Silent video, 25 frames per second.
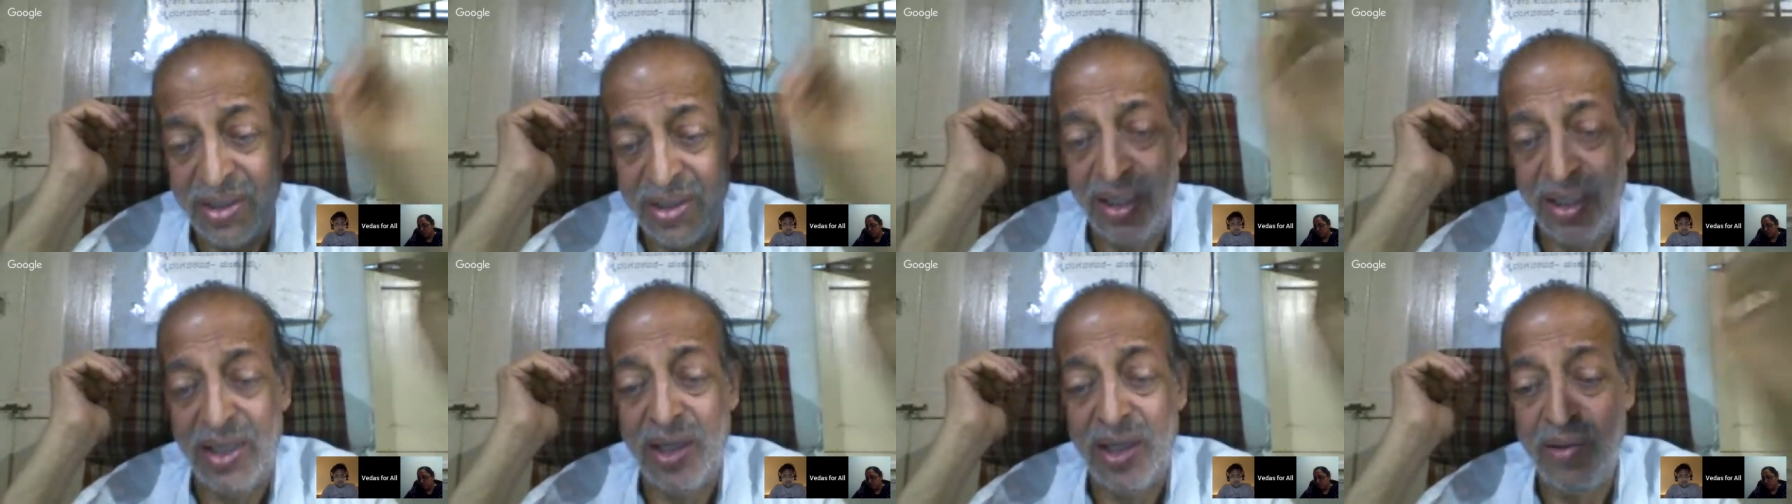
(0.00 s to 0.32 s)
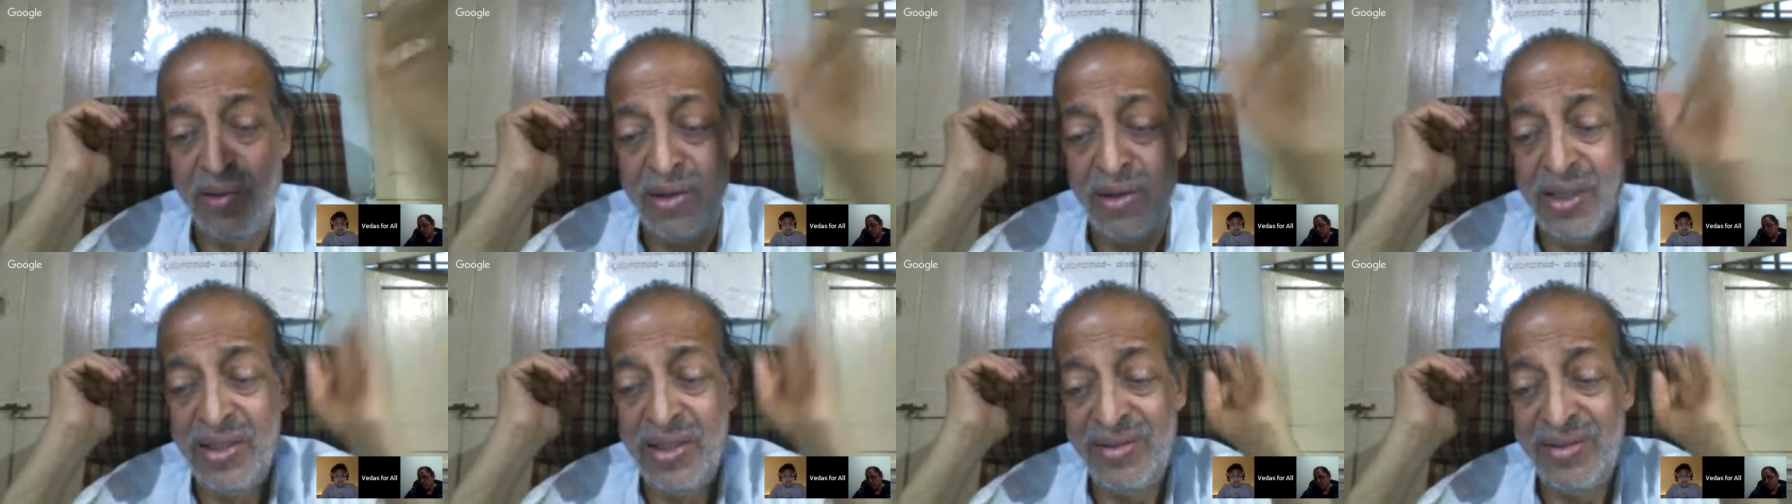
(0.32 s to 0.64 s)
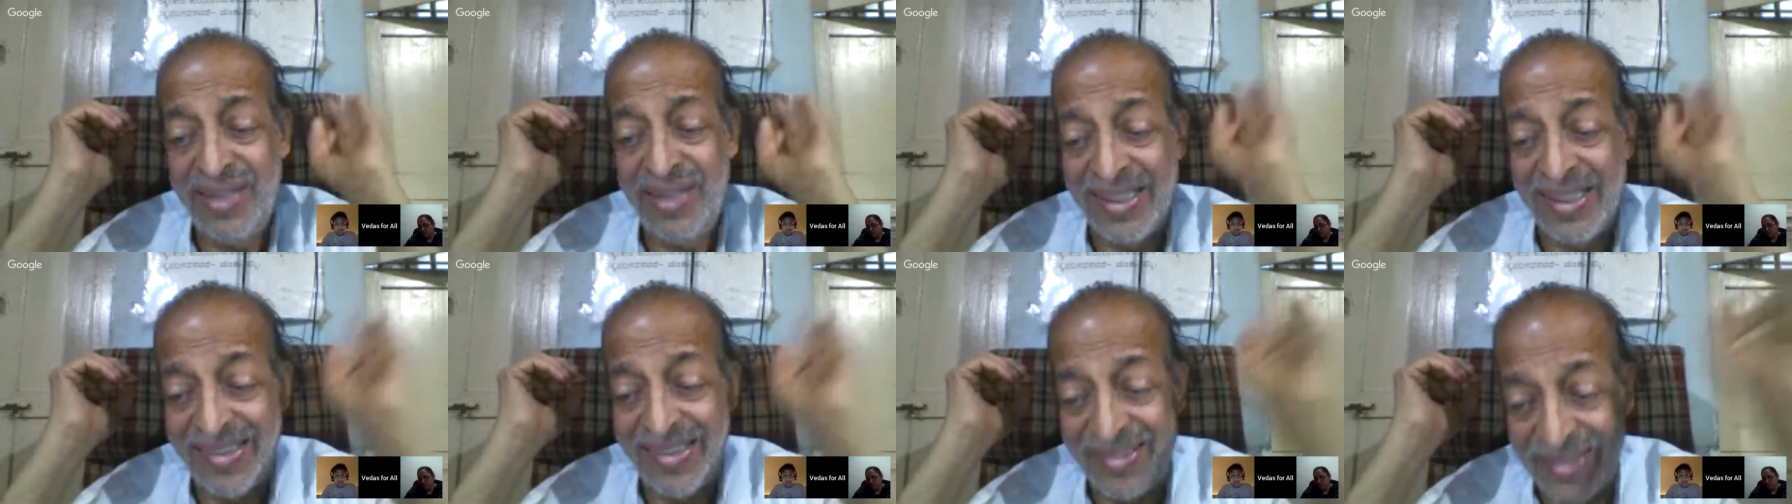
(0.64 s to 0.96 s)
third one
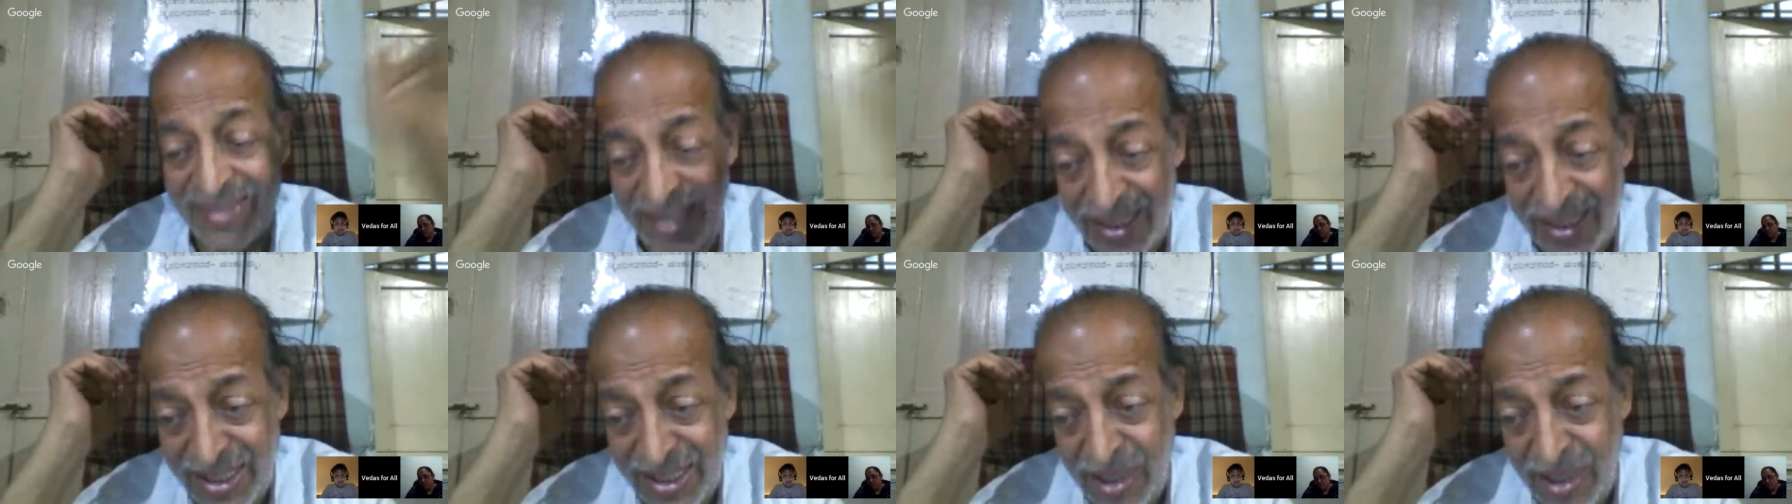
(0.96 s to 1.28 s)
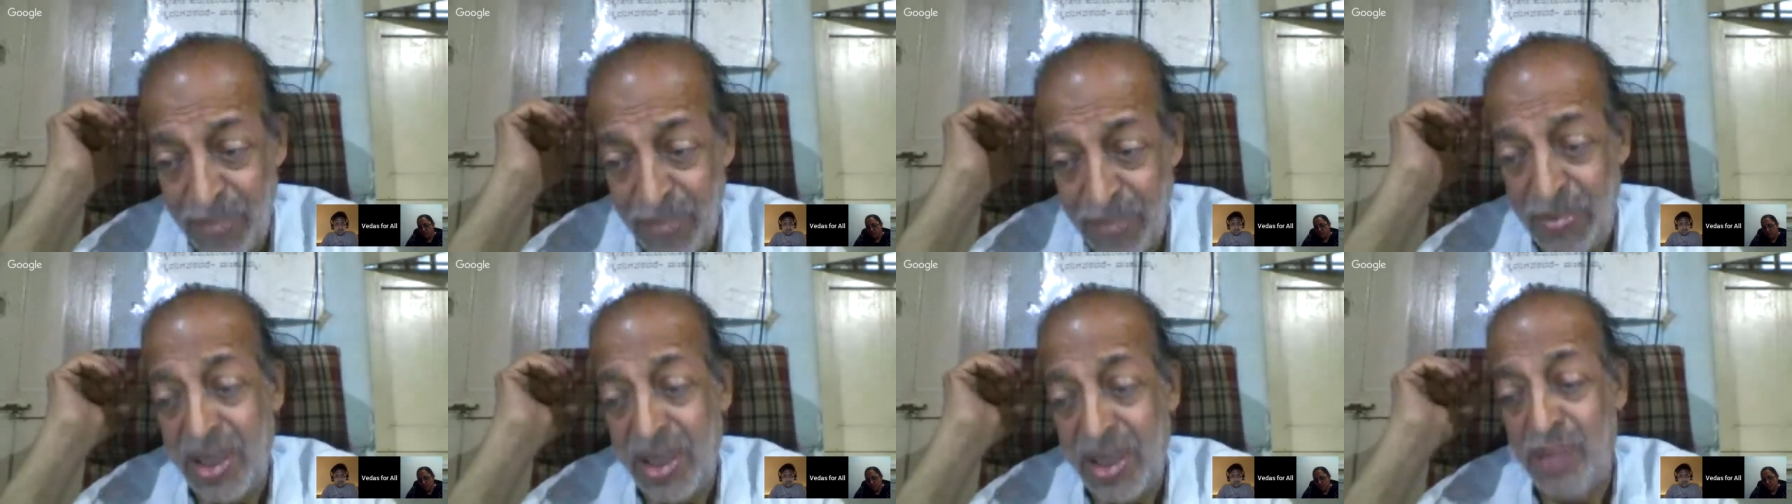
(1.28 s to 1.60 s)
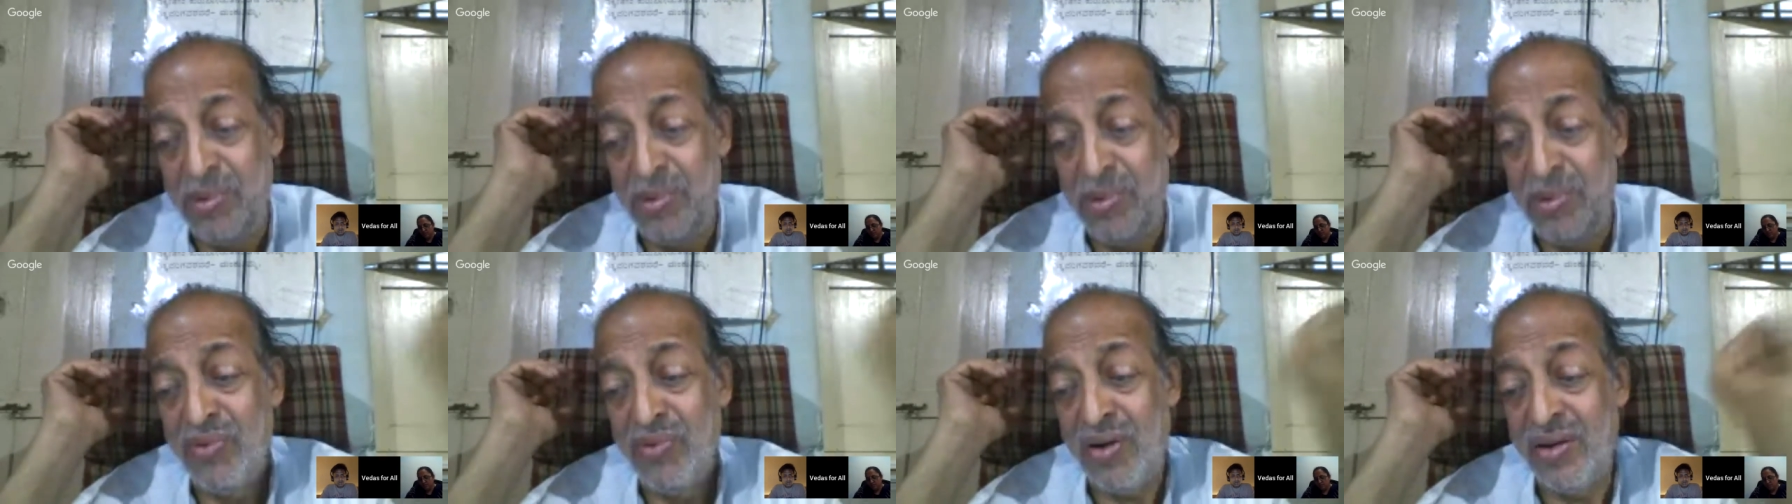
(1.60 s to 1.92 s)
is exactly
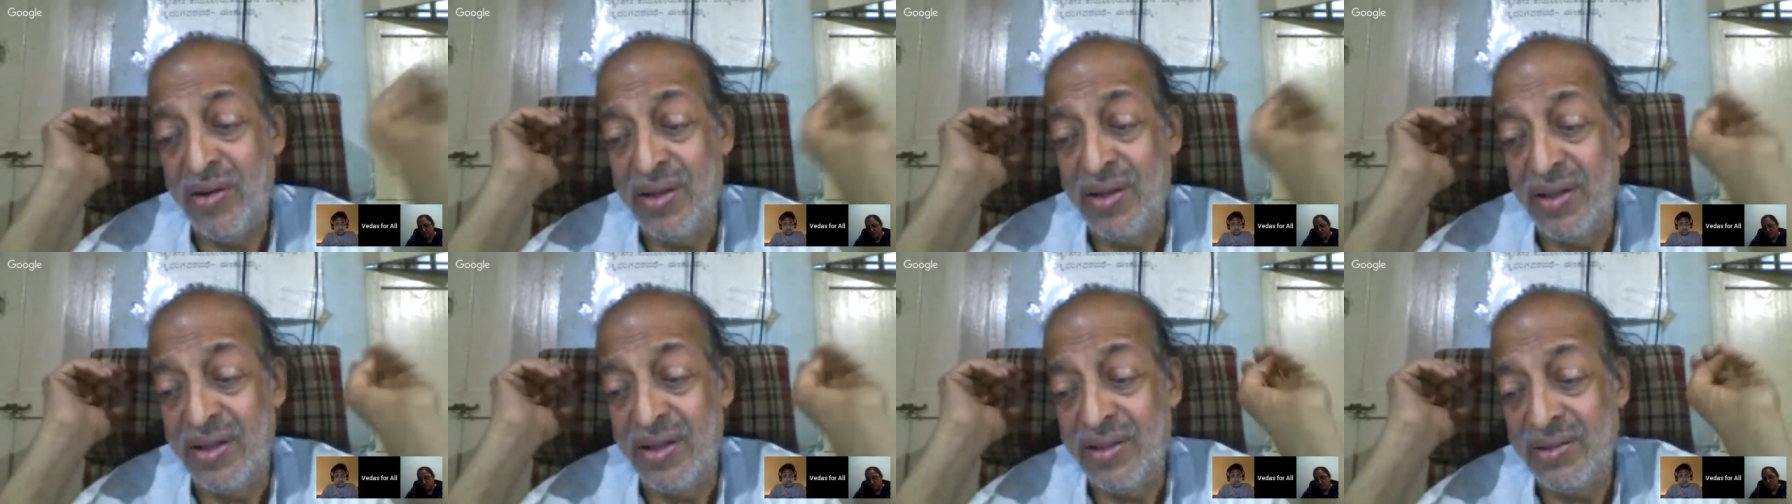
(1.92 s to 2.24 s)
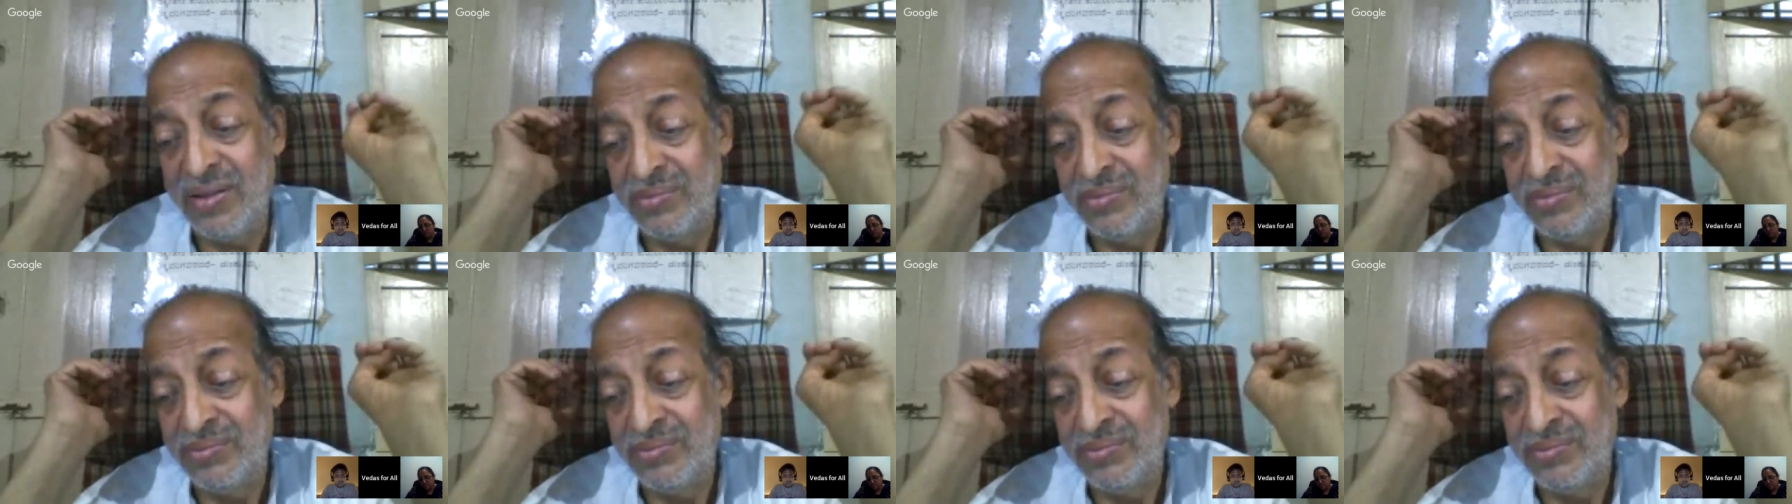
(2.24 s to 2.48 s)
applicable for that.